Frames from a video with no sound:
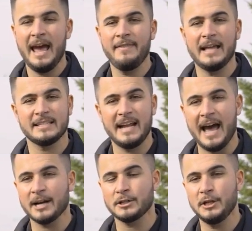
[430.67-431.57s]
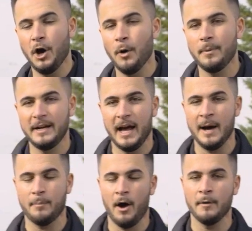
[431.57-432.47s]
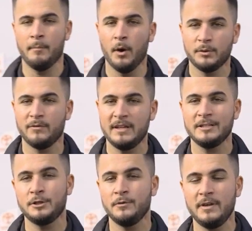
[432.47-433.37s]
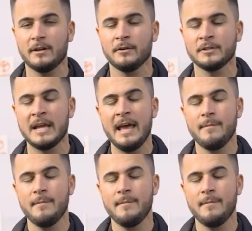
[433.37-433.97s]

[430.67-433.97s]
and that's gonna actually open it up on both of these two vehicles,